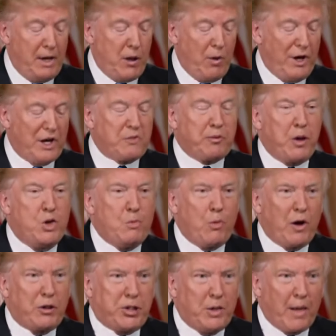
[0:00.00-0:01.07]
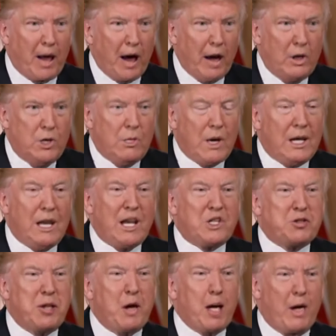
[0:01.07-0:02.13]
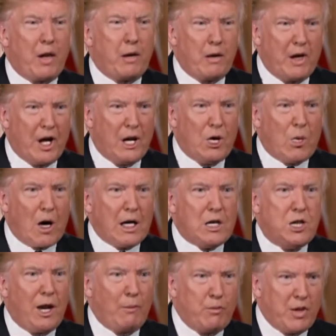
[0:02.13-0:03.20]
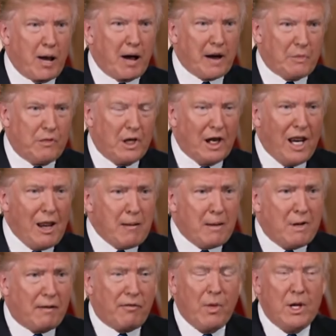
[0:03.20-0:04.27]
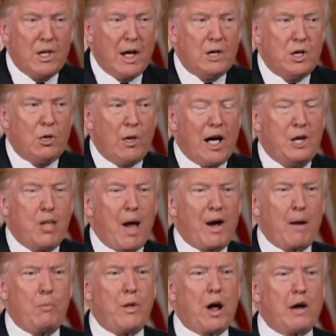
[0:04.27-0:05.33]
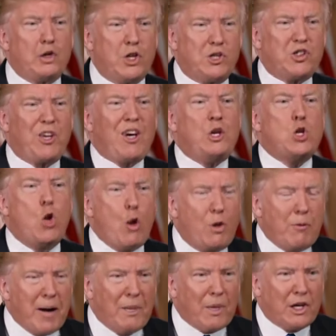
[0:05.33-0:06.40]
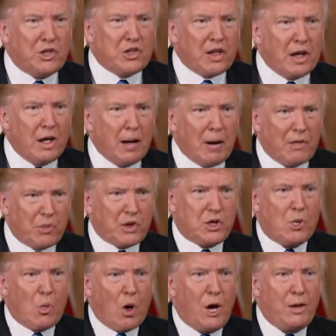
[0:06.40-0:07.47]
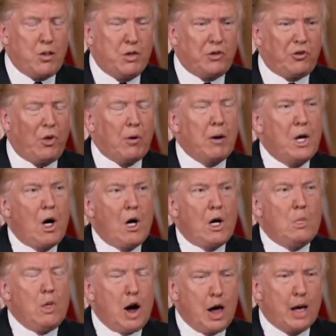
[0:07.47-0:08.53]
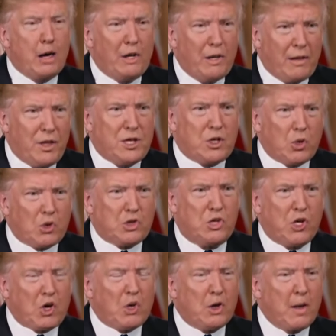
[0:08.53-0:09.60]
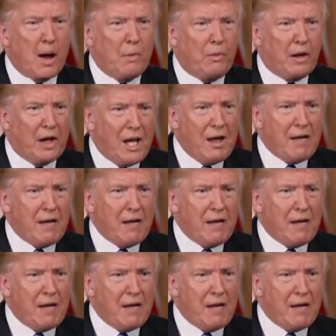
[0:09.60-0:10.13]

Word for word: You're the first person to ask me this in quite some time, but that's correct. I have non-disclosure agreements with the Wharton School and all of my schools growing up.